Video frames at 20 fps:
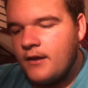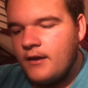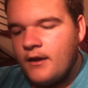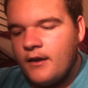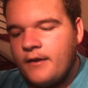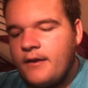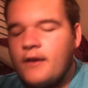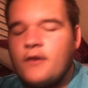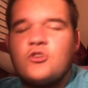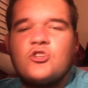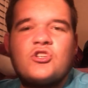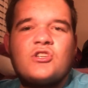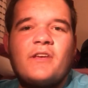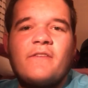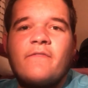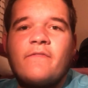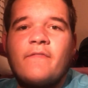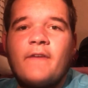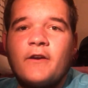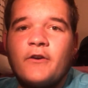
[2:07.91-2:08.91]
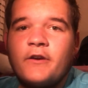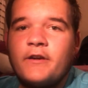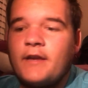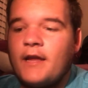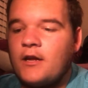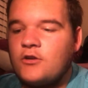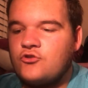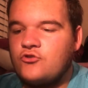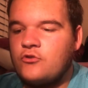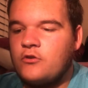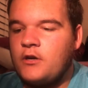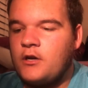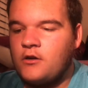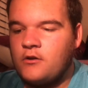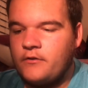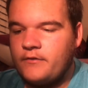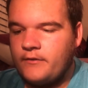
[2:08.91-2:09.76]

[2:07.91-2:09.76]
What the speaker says: Again, just a very natural color.